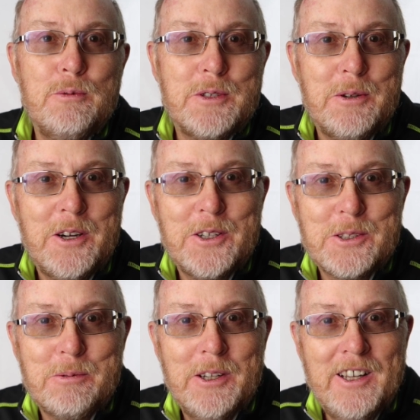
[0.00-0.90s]
them to her
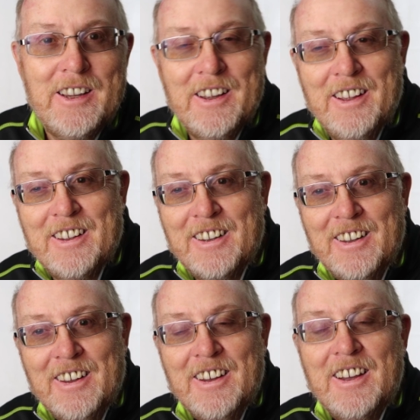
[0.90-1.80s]
husband,
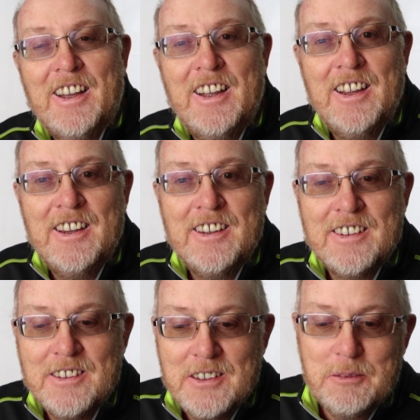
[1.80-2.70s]

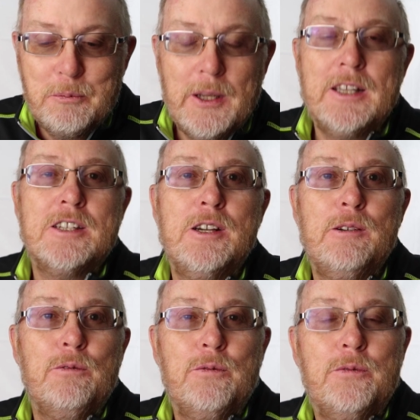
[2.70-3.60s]
and picked
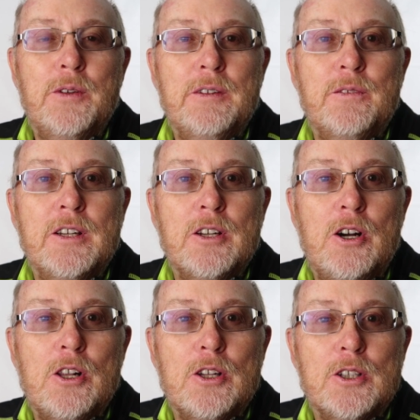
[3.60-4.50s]
up
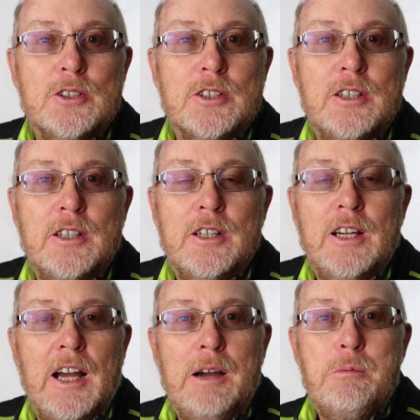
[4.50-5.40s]
$50
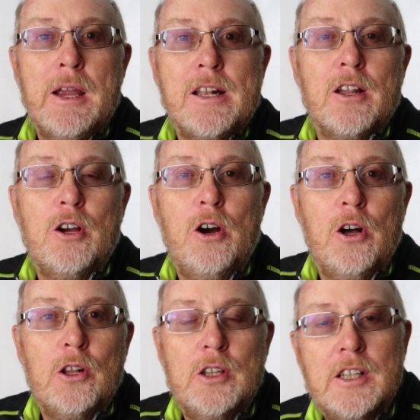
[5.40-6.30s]
and made the
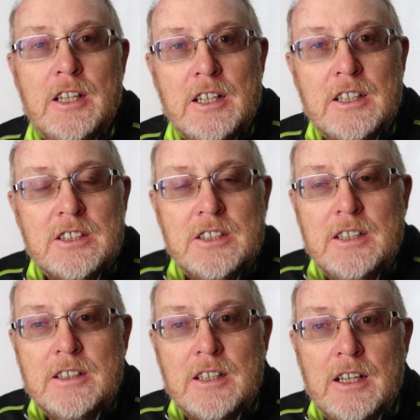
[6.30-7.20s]
call.
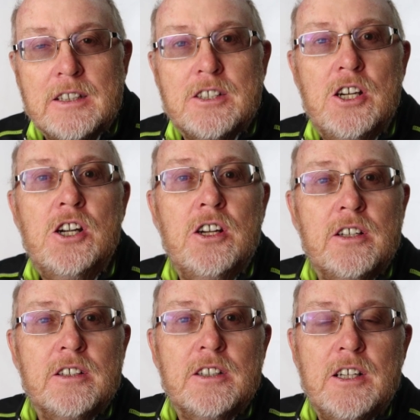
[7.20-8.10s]
She'd
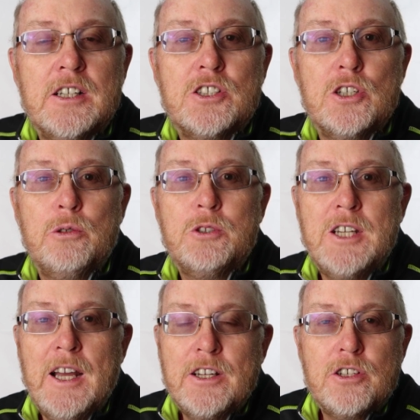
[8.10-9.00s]
turned a 2.
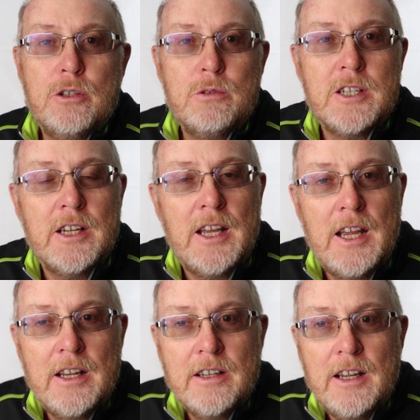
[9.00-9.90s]
She had a deuce in her
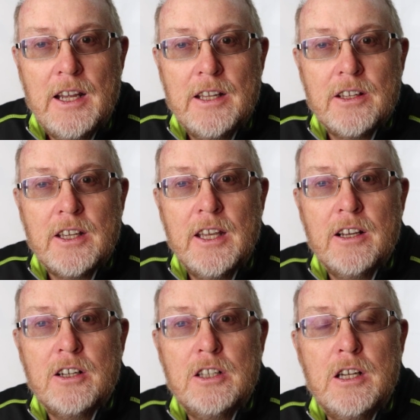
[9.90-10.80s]
hand and the
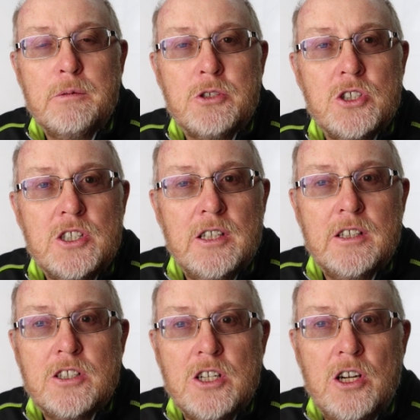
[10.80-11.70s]
king of clubs, so she
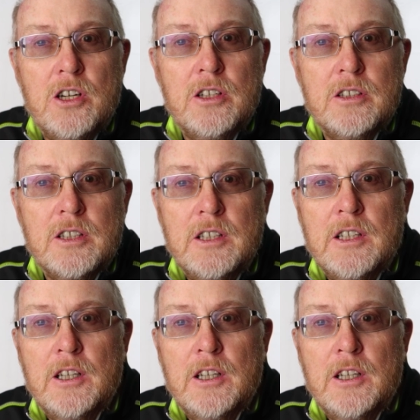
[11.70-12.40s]
had turned